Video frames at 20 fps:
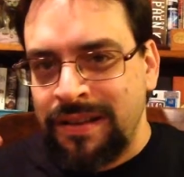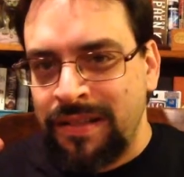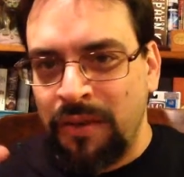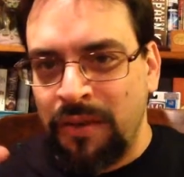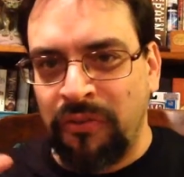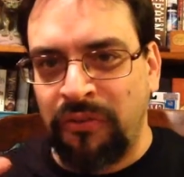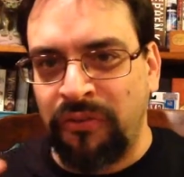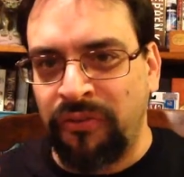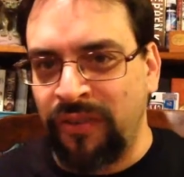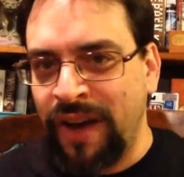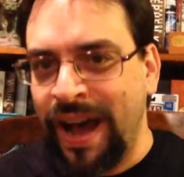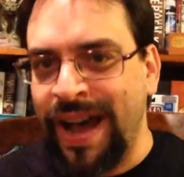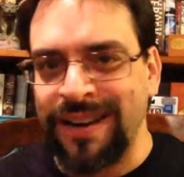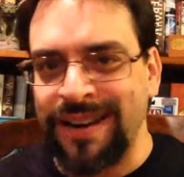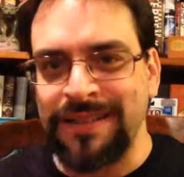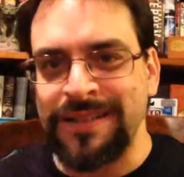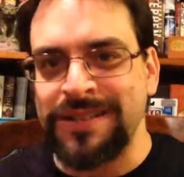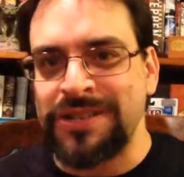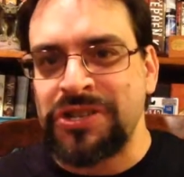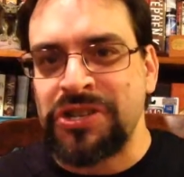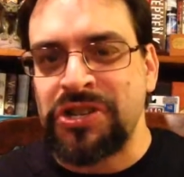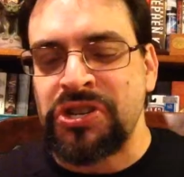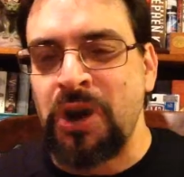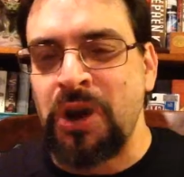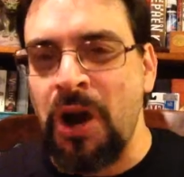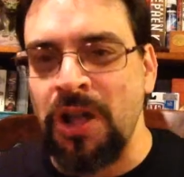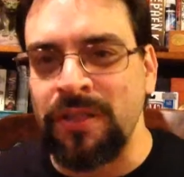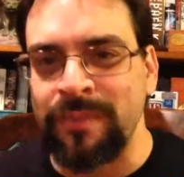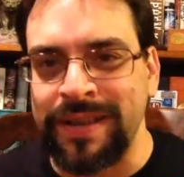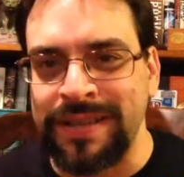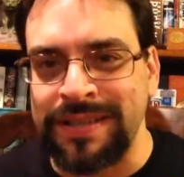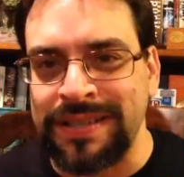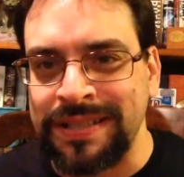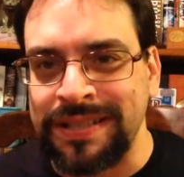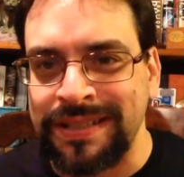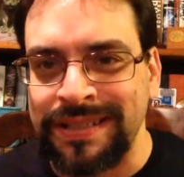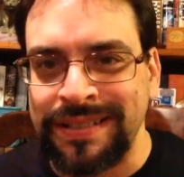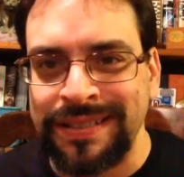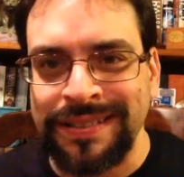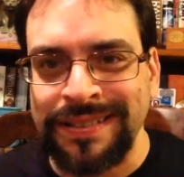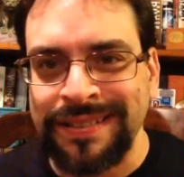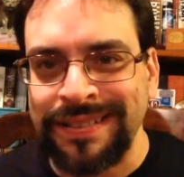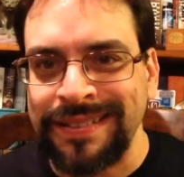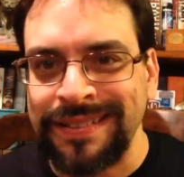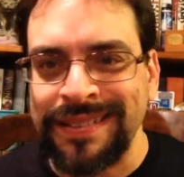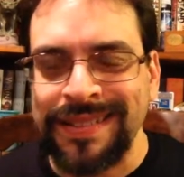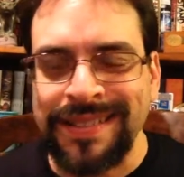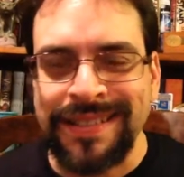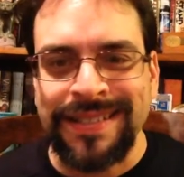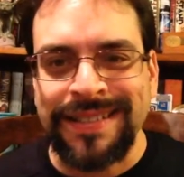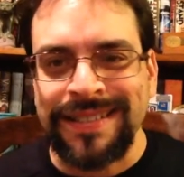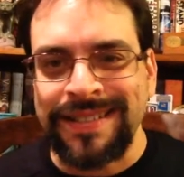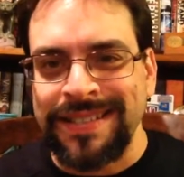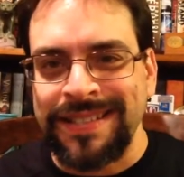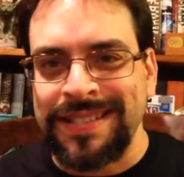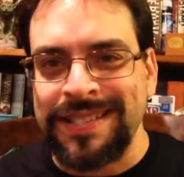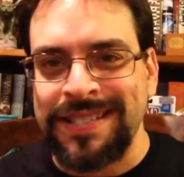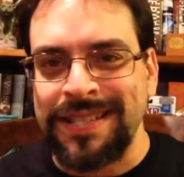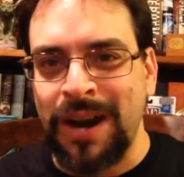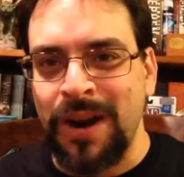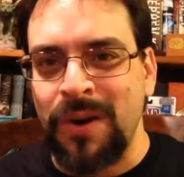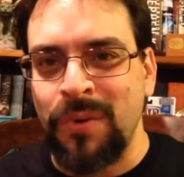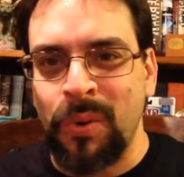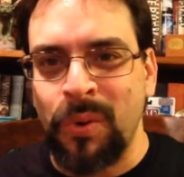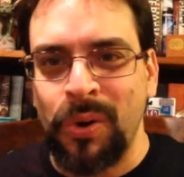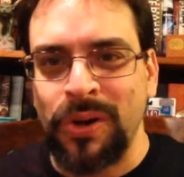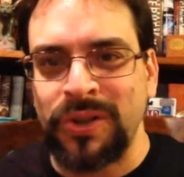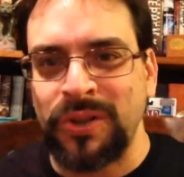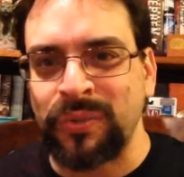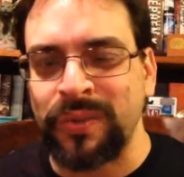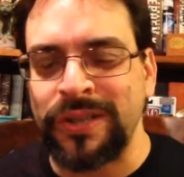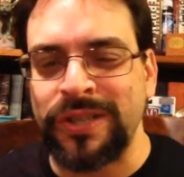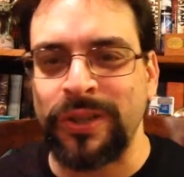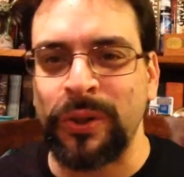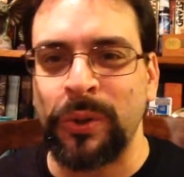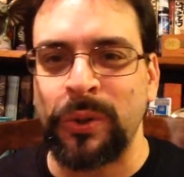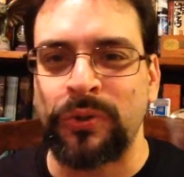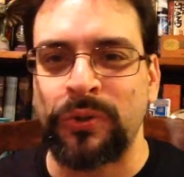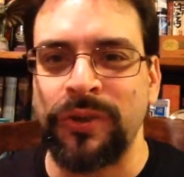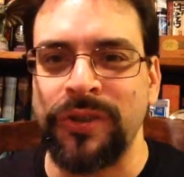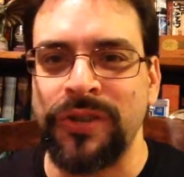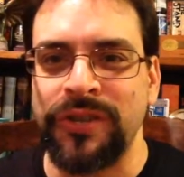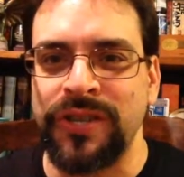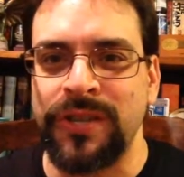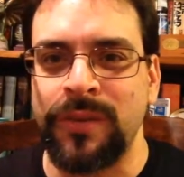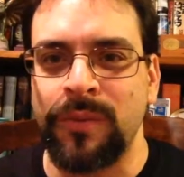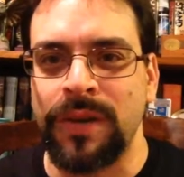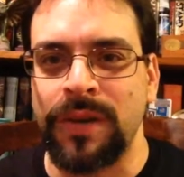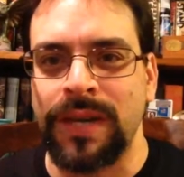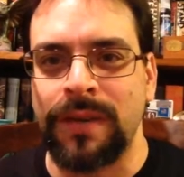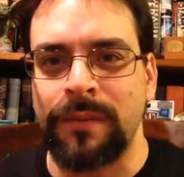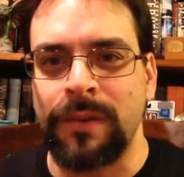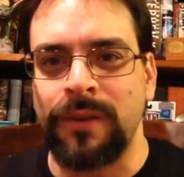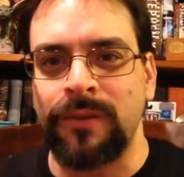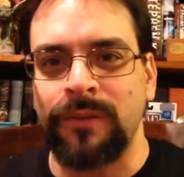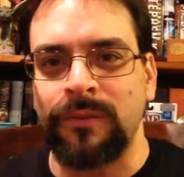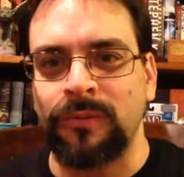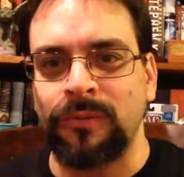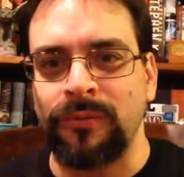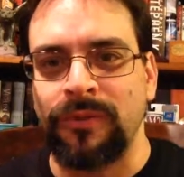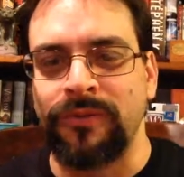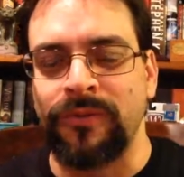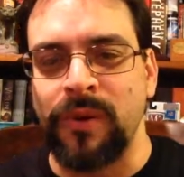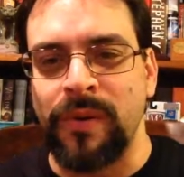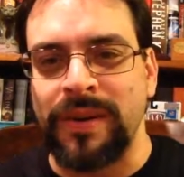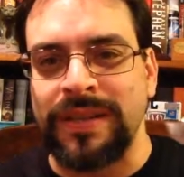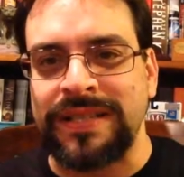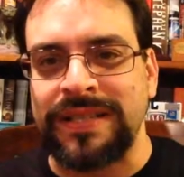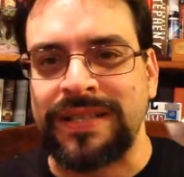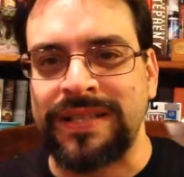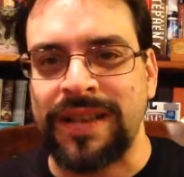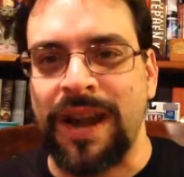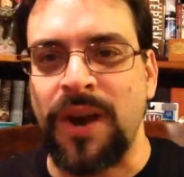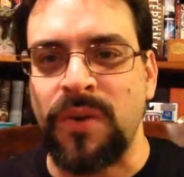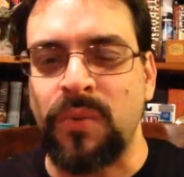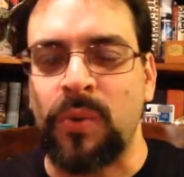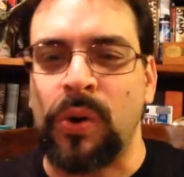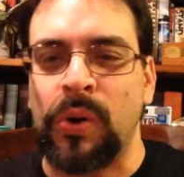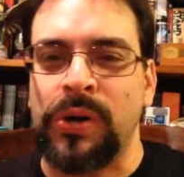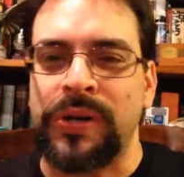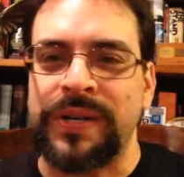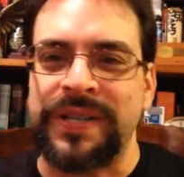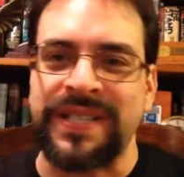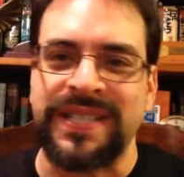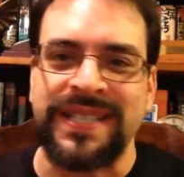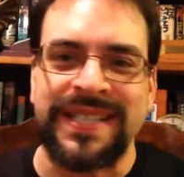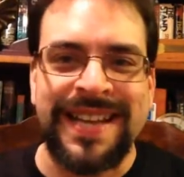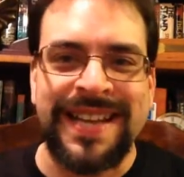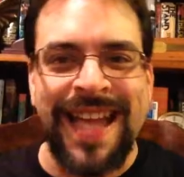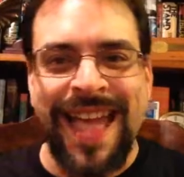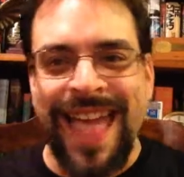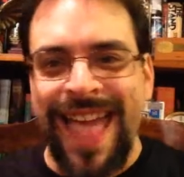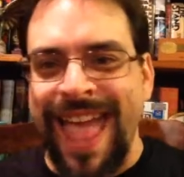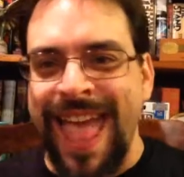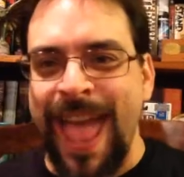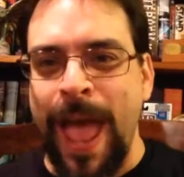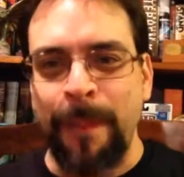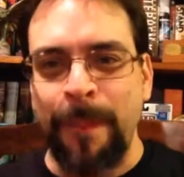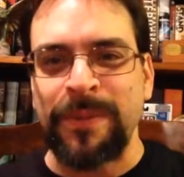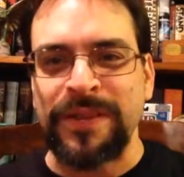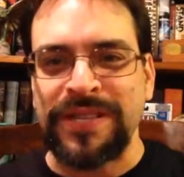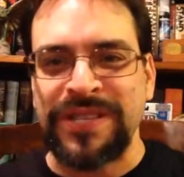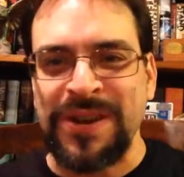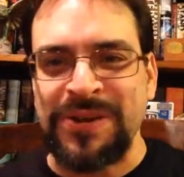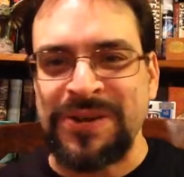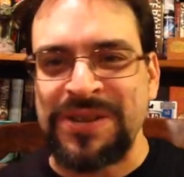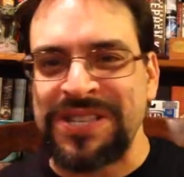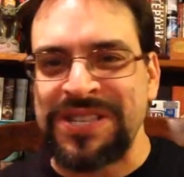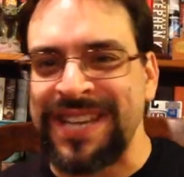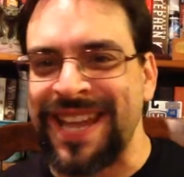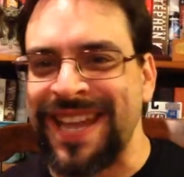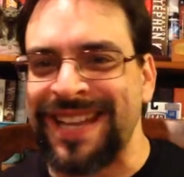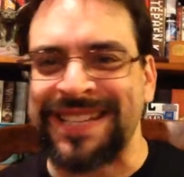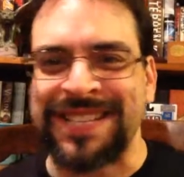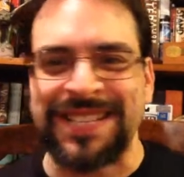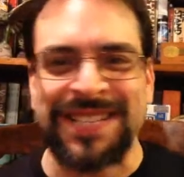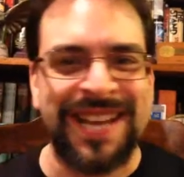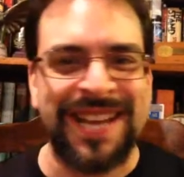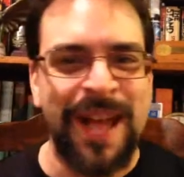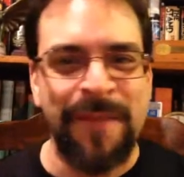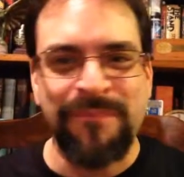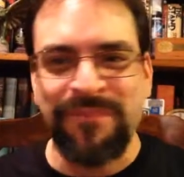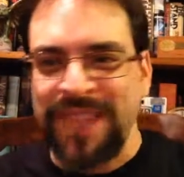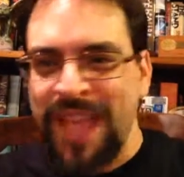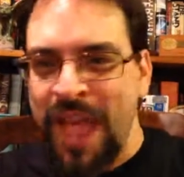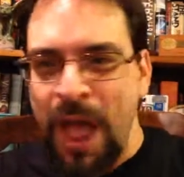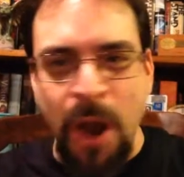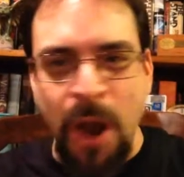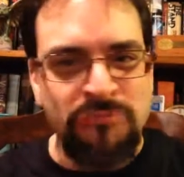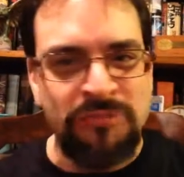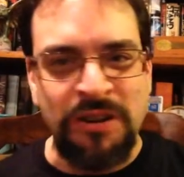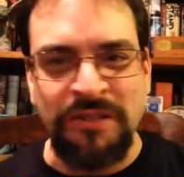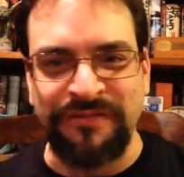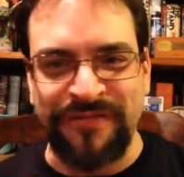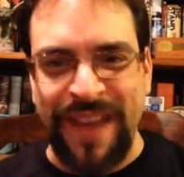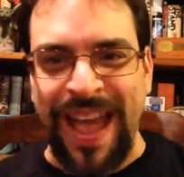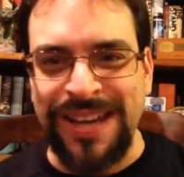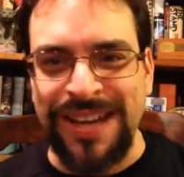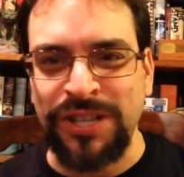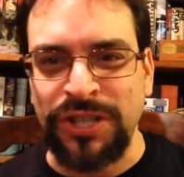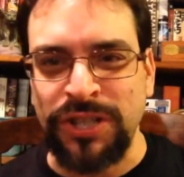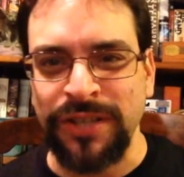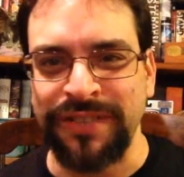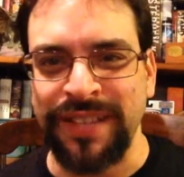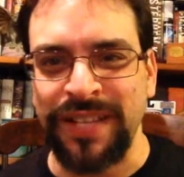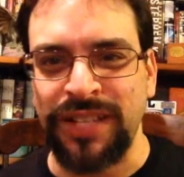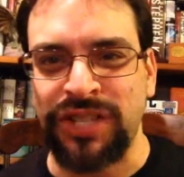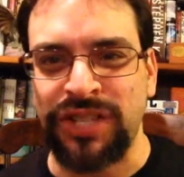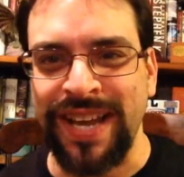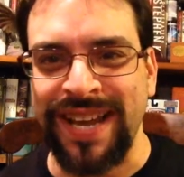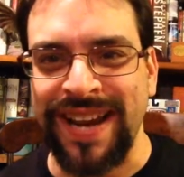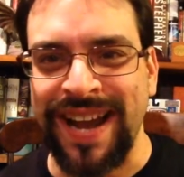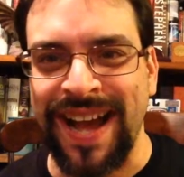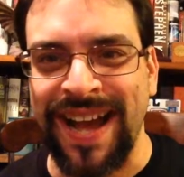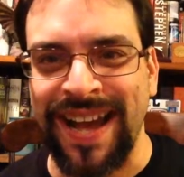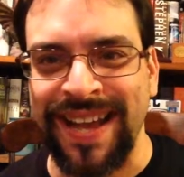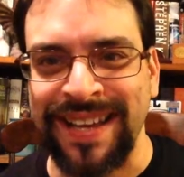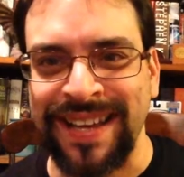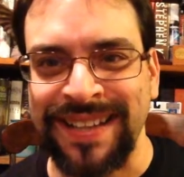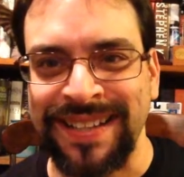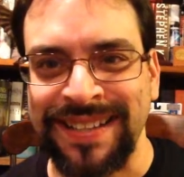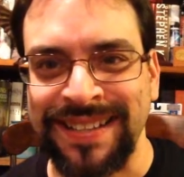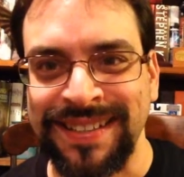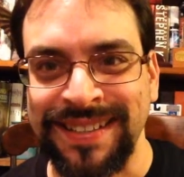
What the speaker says: the final installment in the Star Wars original trilogy. We're going to be reviewing Star Wars Episode 6, Revenge of the Jedi.